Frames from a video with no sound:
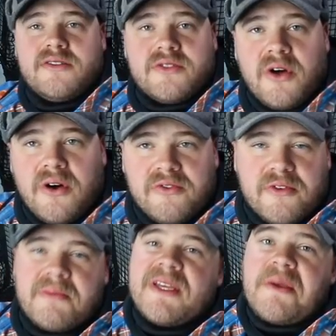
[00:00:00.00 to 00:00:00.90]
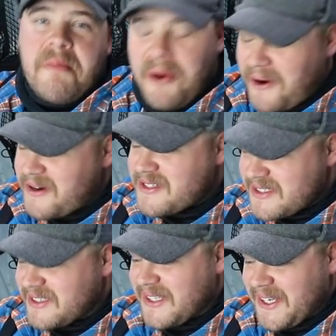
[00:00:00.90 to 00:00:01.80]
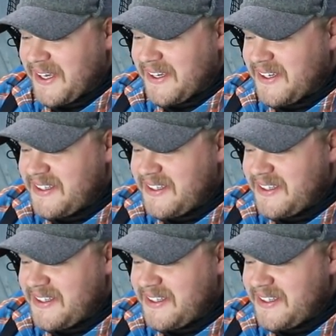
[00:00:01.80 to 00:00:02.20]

So for me personally,